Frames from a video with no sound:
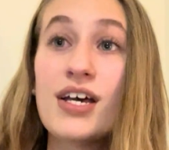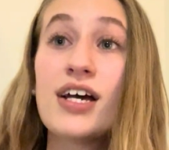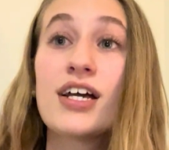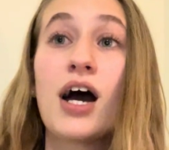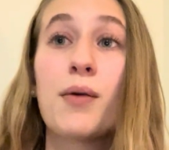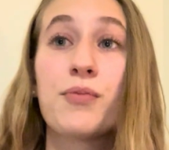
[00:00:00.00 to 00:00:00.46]

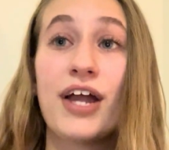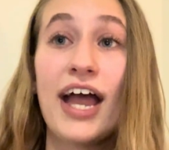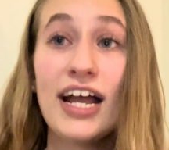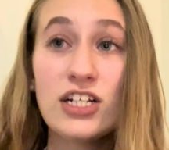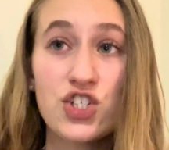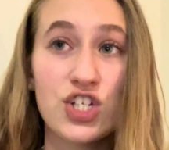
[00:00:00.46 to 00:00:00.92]

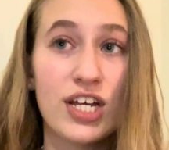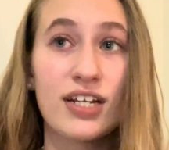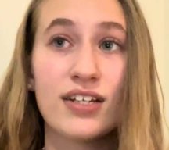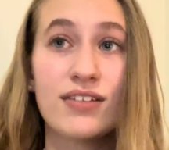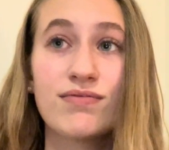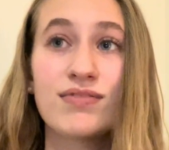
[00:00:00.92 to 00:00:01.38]

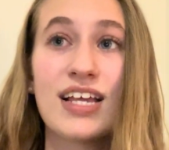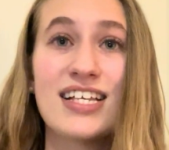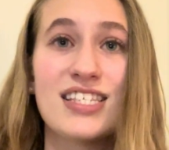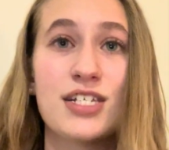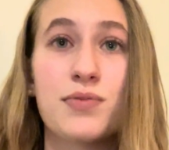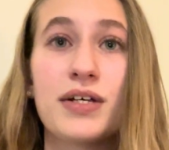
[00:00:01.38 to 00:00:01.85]
Comprehension
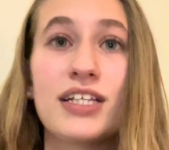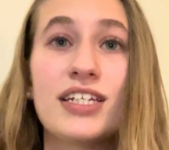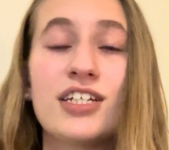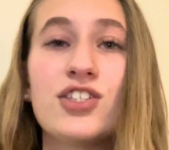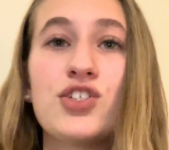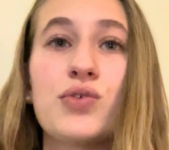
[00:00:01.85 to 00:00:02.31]
is the
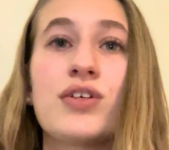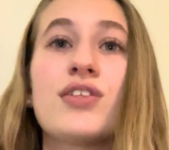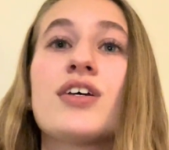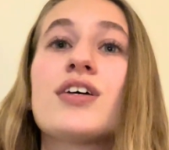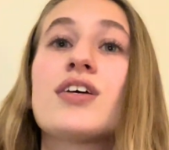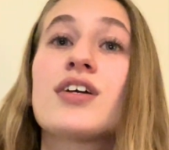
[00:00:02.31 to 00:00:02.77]
ability to
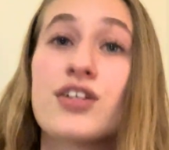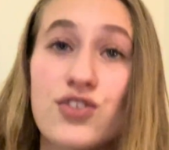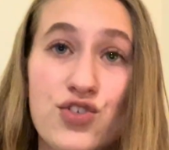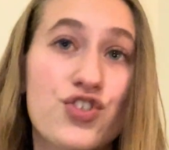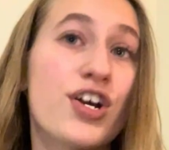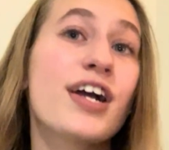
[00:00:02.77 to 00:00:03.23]

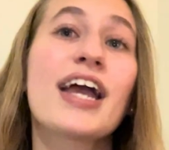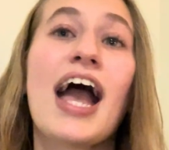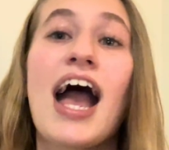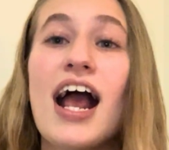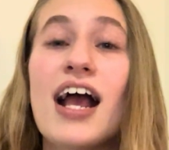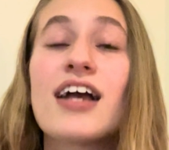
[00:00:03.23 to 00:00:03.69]

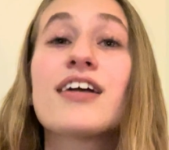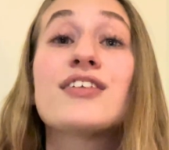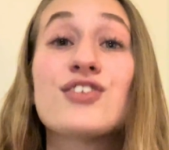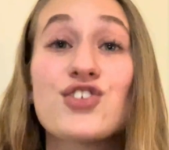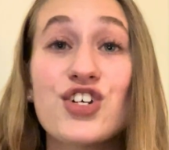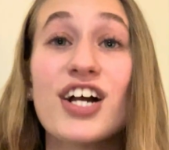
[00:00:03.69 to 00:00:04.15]

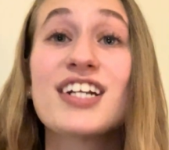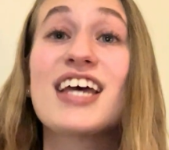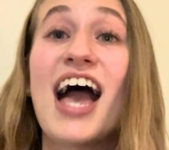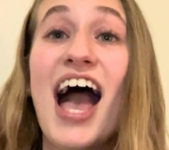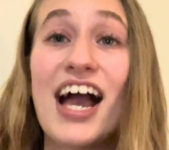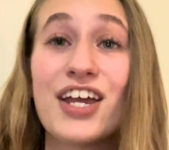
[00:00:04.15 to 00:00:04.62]
construct
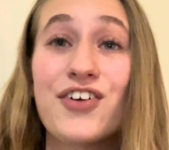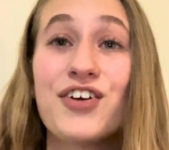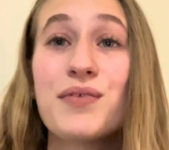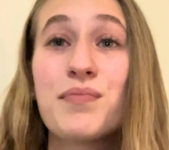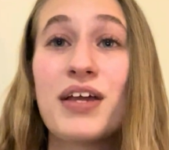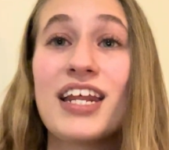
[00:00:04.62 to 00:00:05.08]

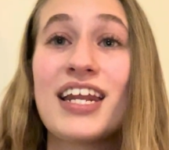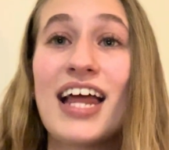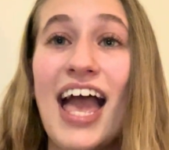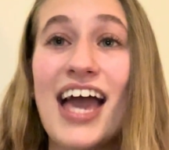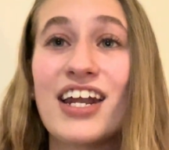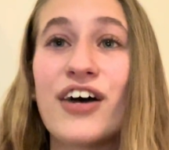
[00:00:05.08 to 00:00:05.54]
accurate meaning
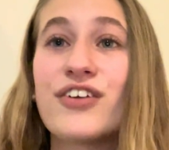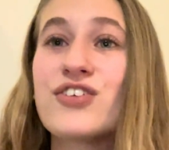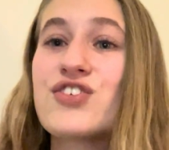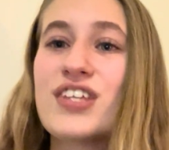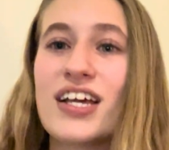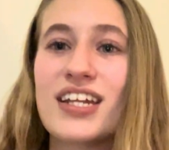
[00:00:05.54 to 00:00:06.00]
and
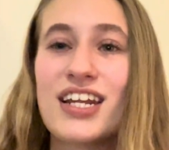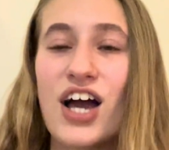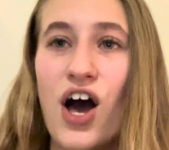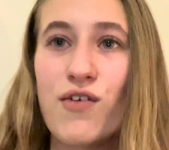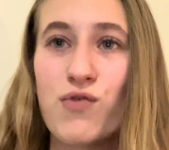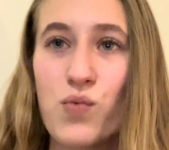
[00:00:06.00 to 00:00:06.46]
understanding
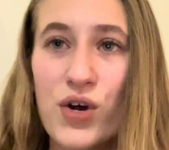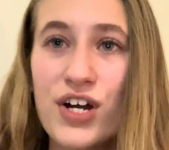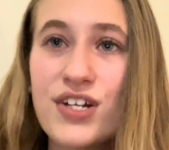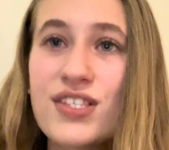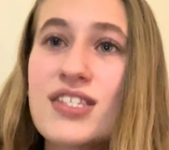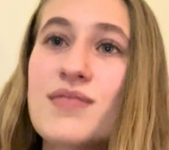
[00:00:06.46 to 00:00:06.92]
of
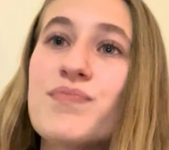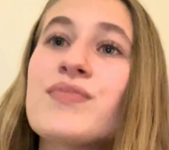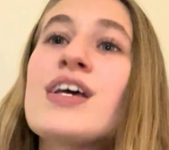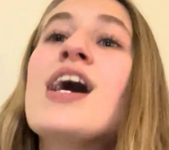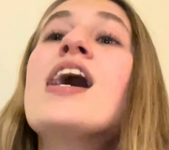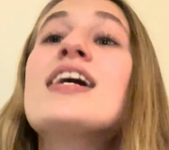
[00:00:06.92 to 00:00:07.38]
words,
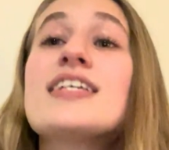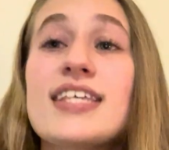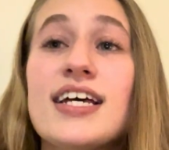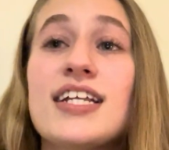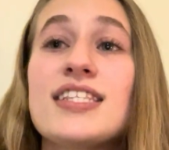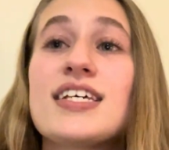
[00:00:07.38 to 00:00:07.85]

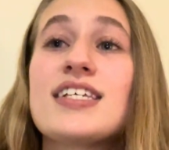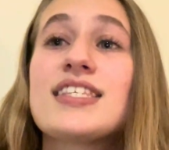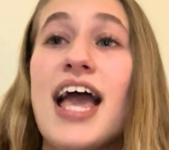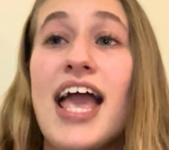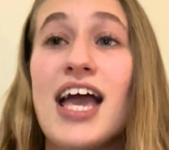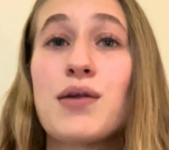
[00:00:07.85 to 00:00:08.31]
sentences,
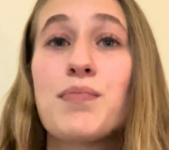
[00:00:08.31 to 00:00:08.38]
and